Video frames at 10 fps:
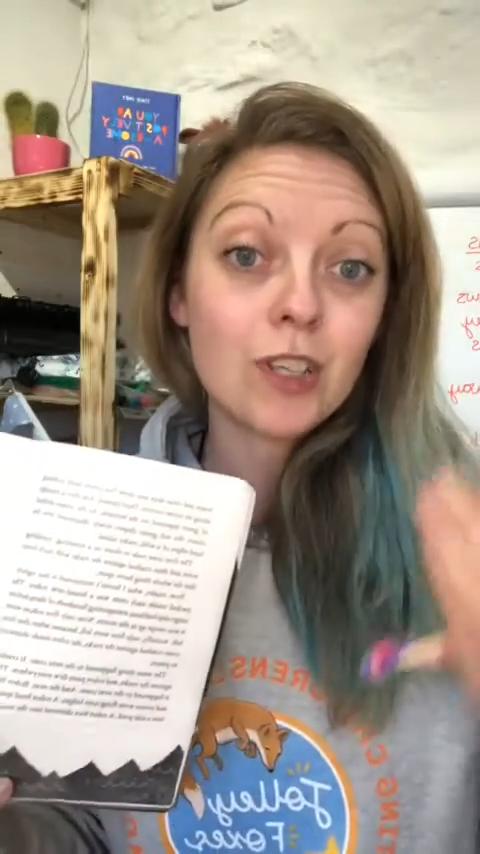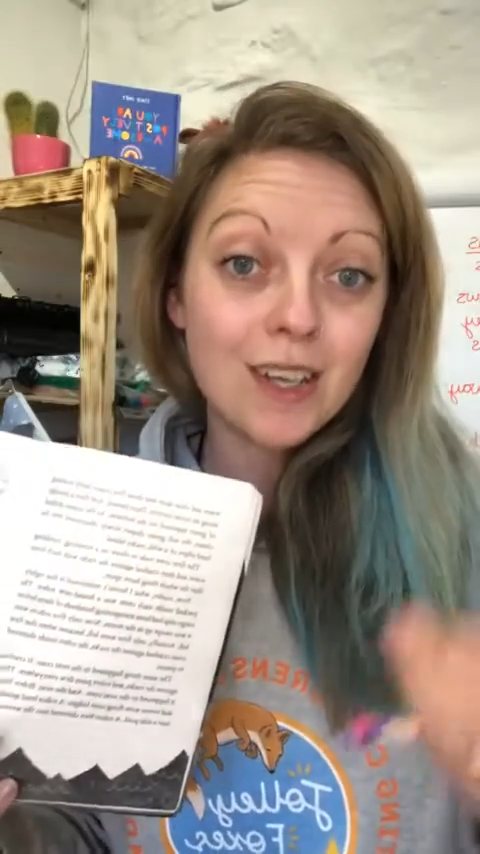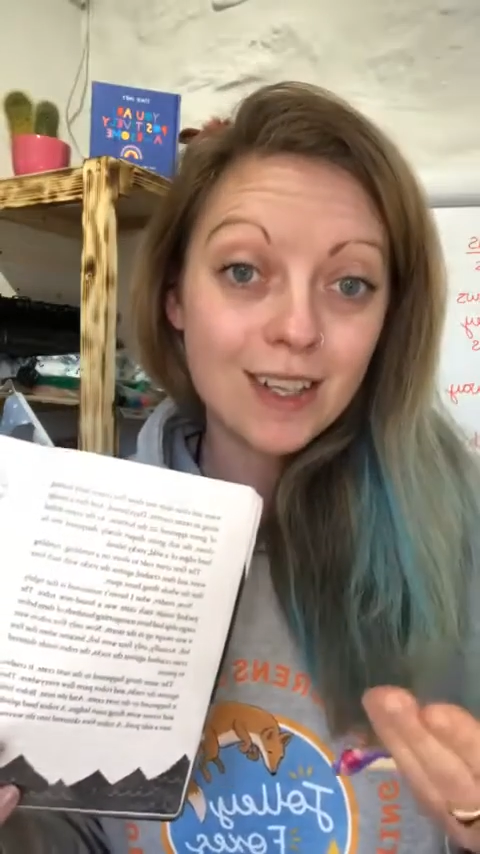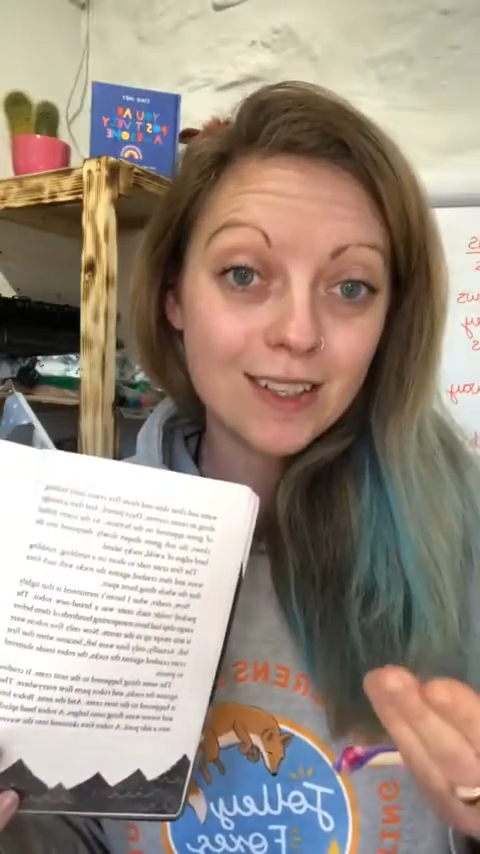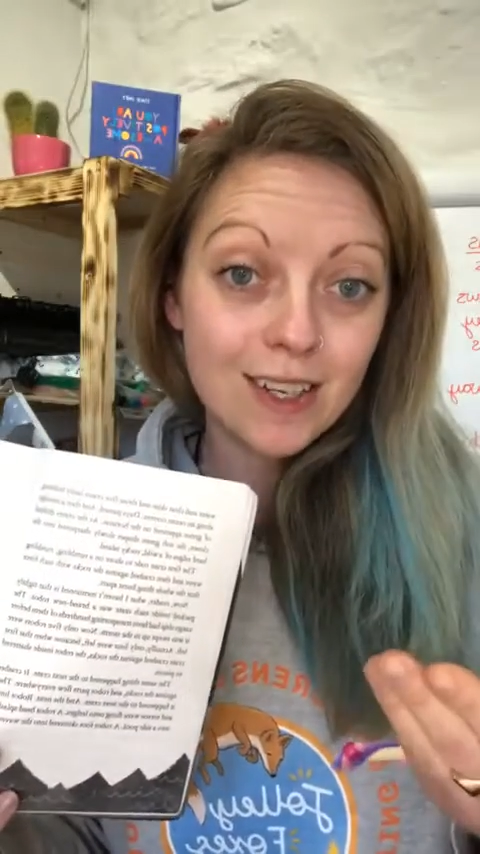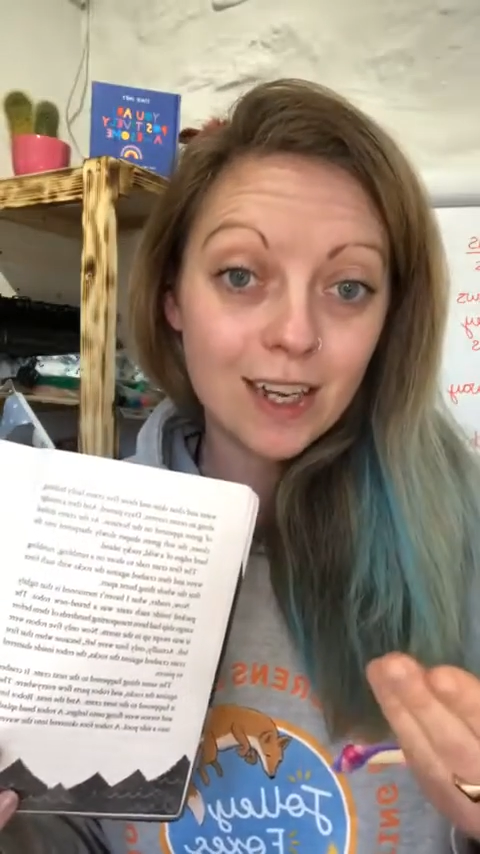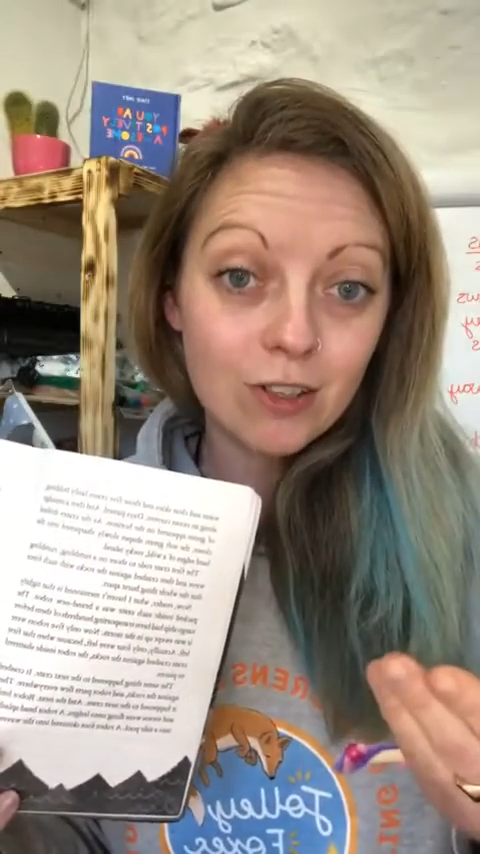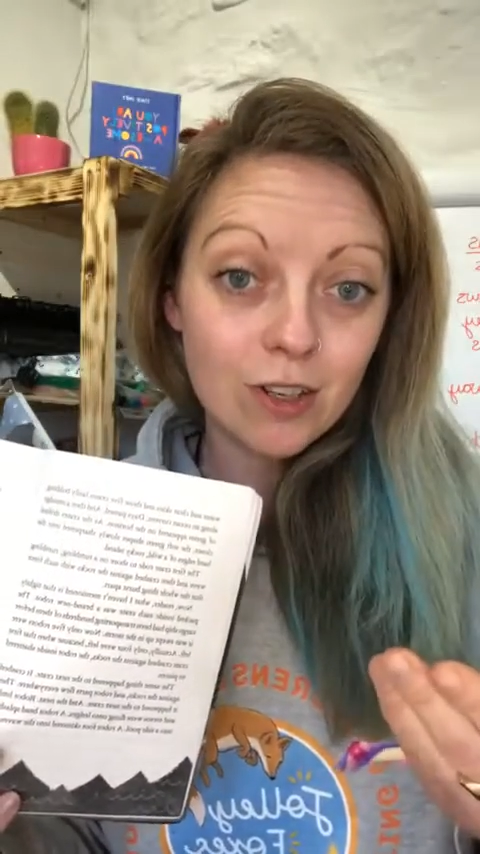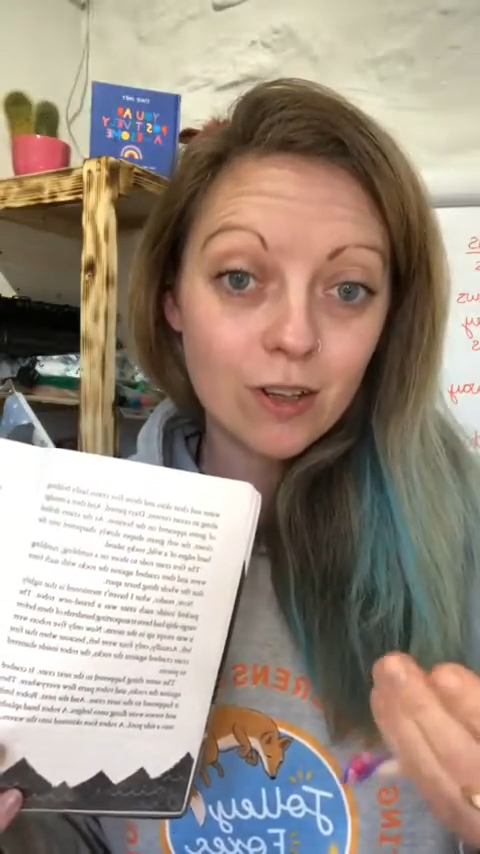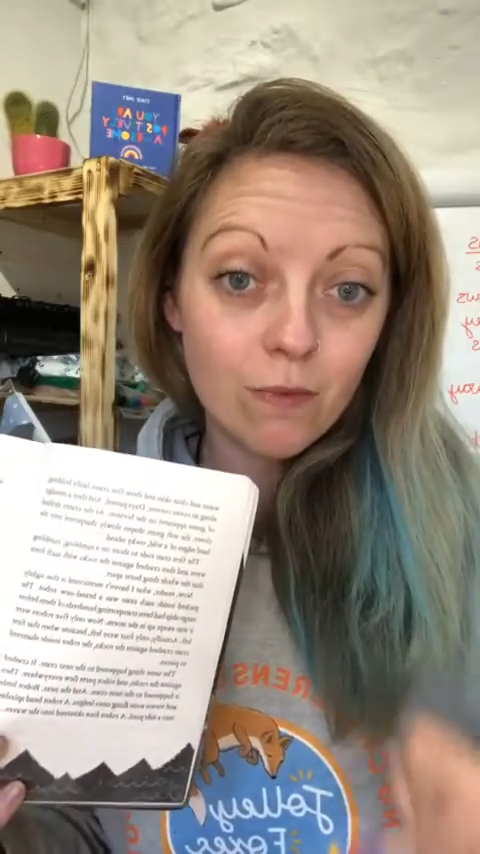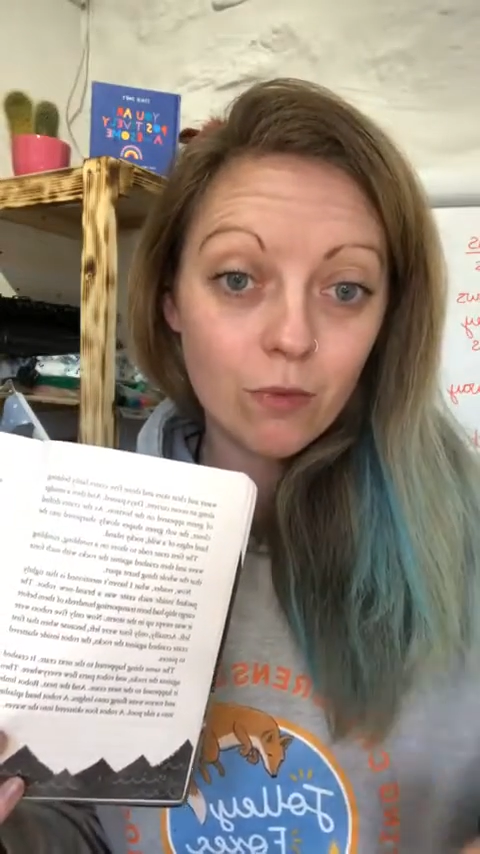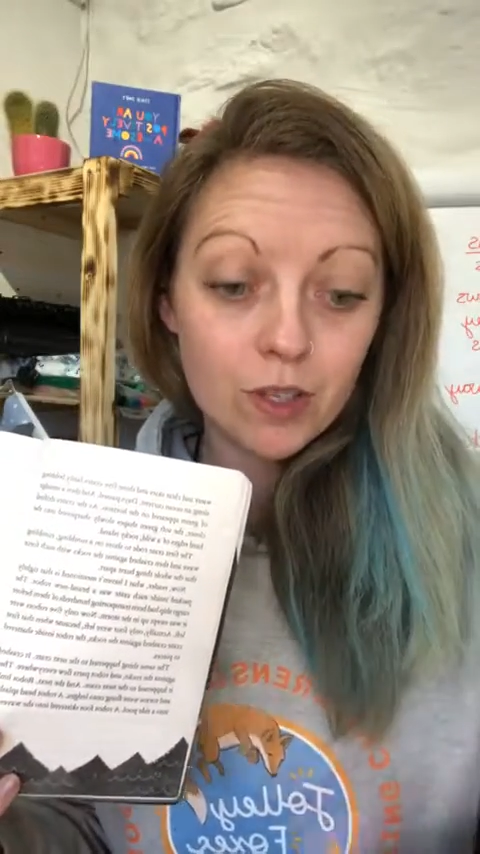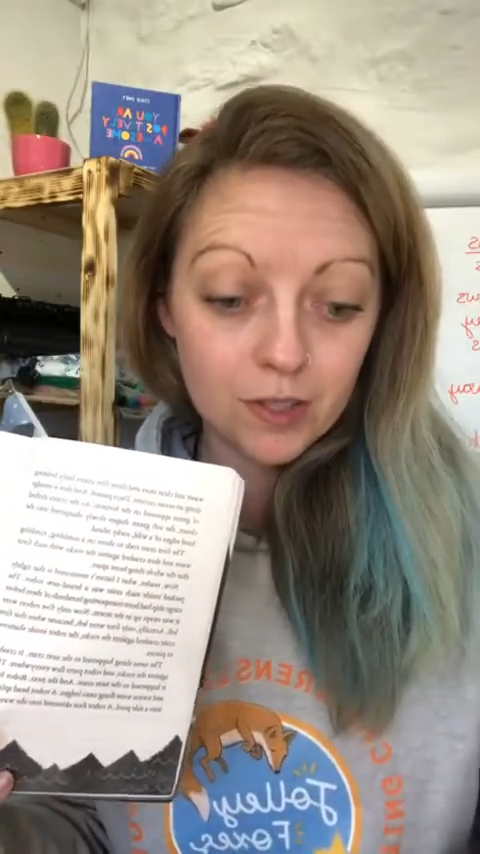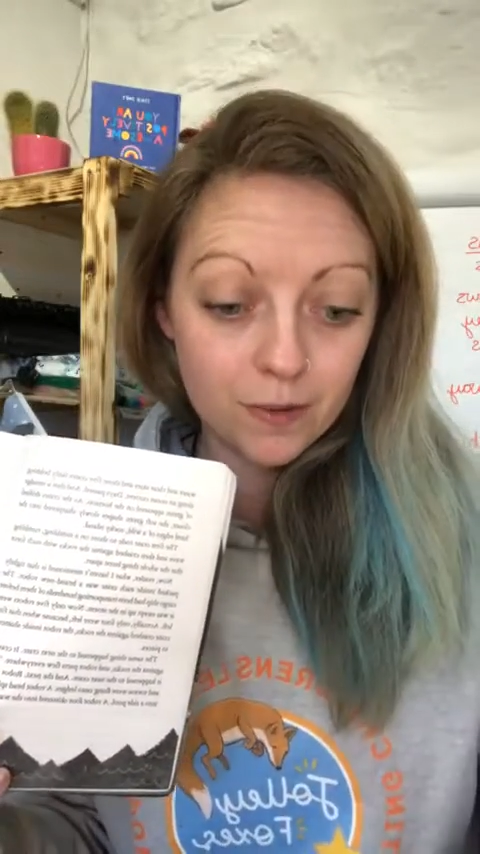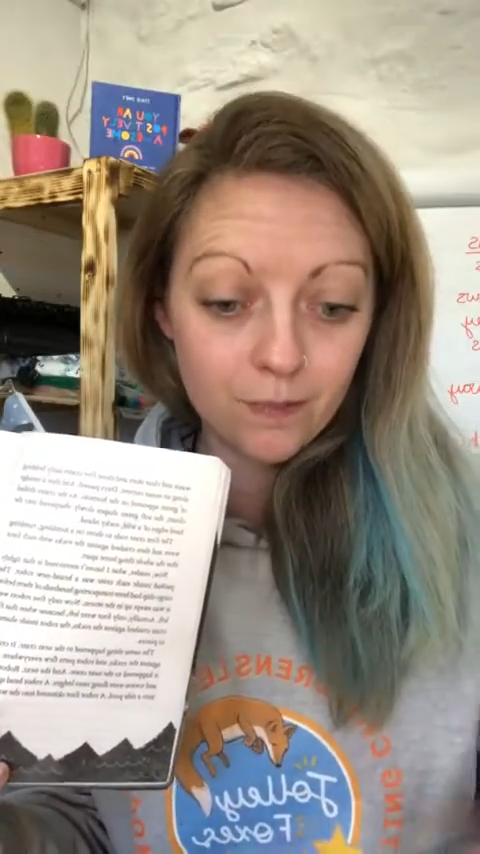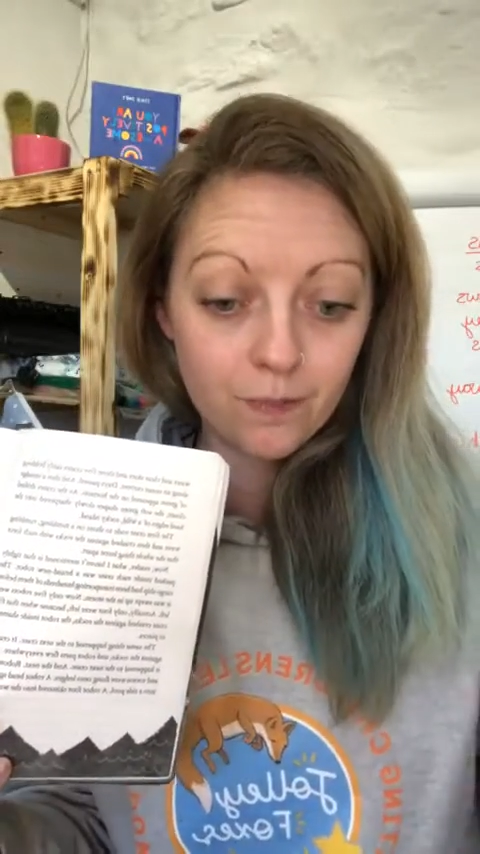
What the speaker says: and intonation in their voice.